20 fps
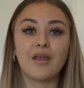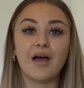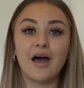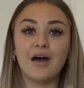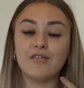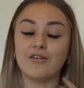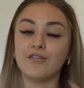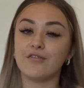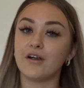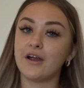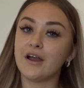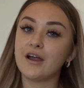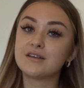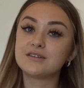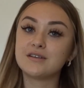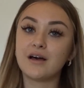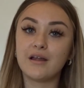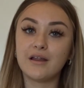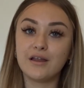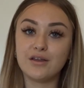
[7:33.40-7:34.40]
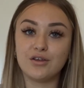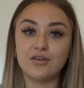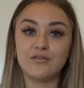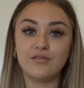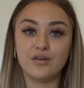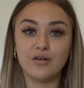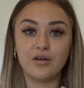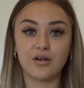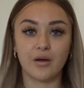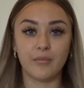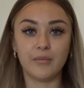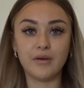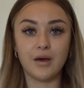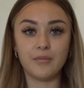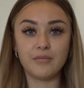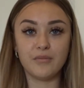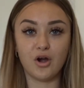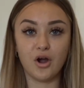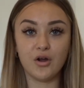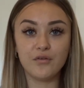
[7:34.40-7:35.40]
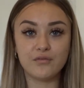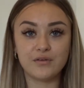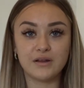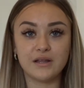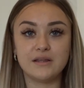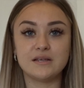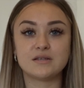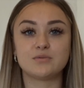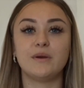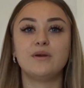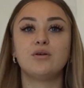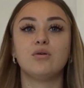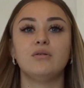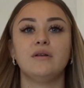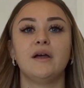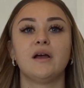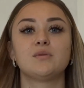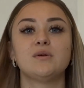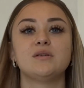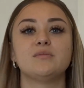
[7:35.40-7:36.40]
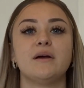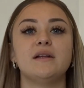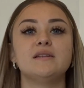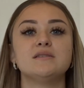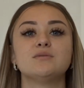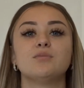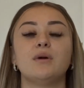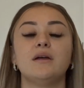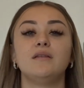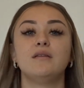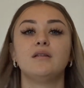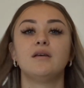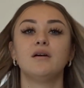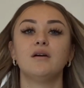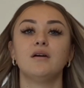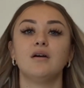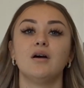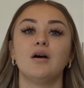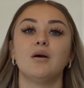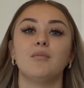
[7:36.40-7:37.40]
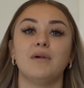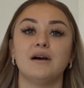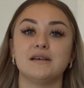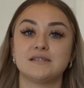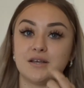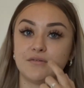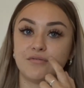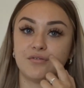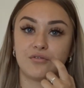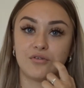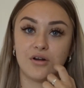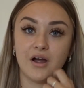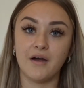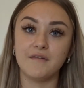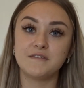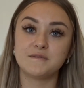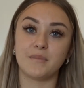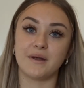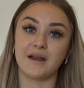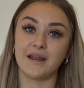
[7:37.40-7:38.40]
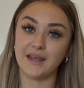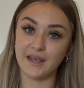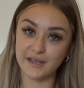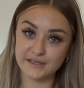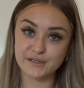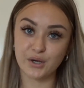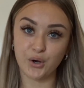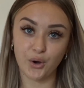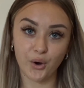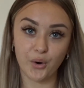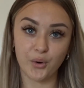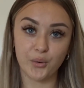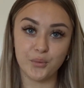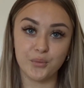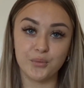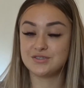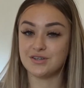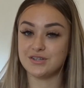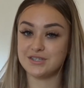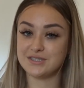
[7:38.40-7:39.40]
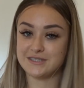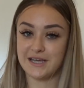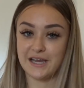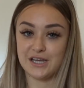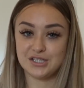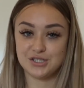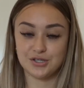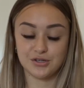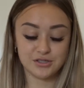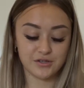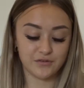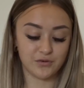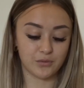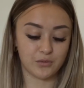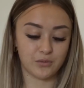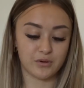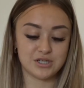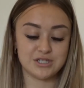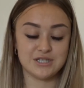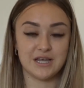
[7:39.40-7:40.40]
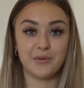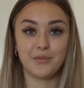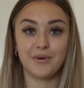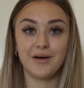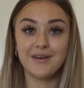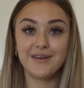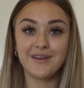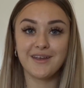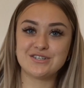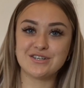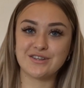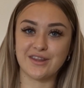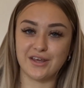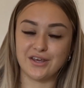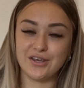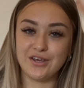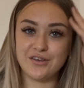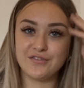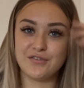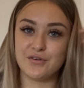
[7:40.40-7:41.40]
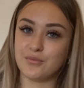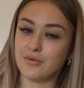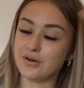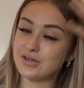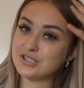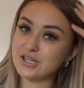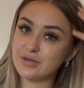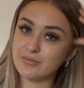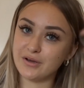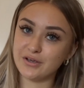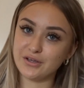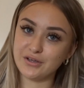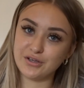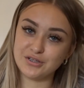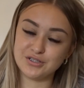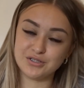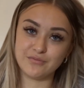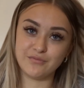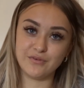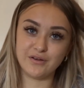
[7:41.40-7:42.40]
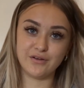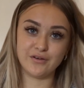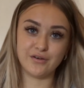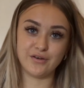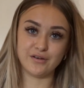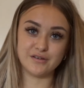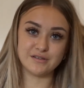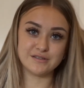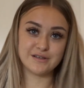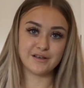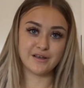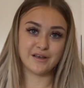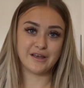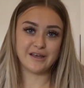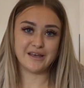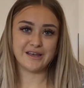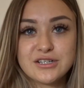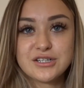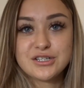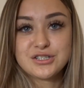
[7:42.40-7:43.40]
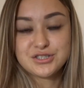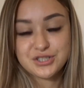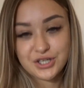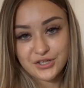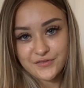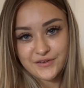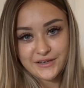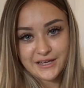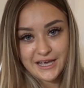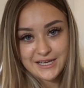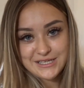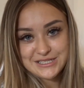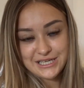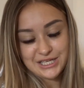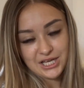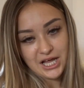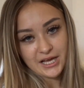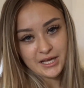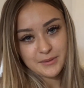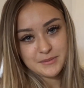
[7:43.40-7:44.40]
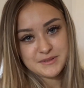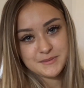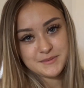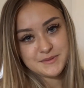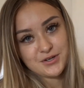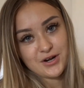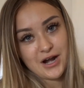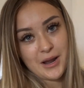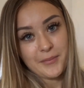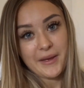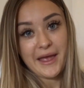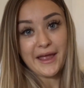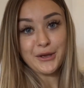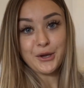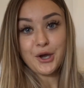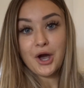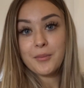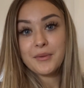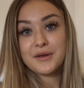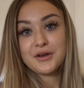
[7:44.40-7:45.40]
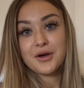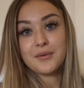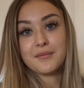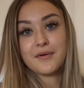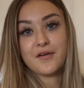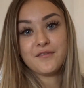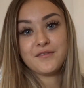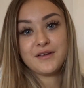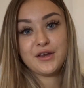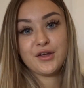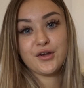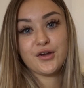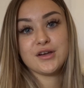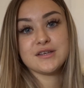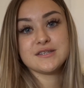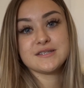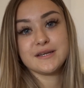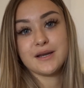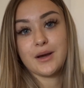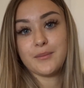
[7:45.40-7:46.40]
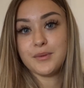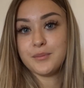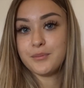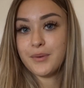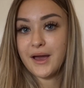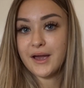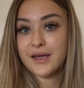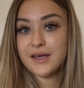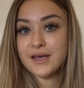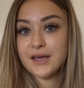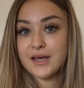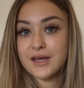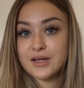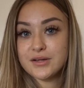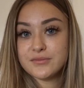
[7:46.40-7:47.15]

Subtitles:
I have a very exciting new video coming up. Hopefully this week or next week, depends when my stuff arrives, but it is a haul, so stay tuned if you want to watch that one. Thank you for watching my YouTube videos. Don't forget to like and subscribe and comment on my videos, and I'll be back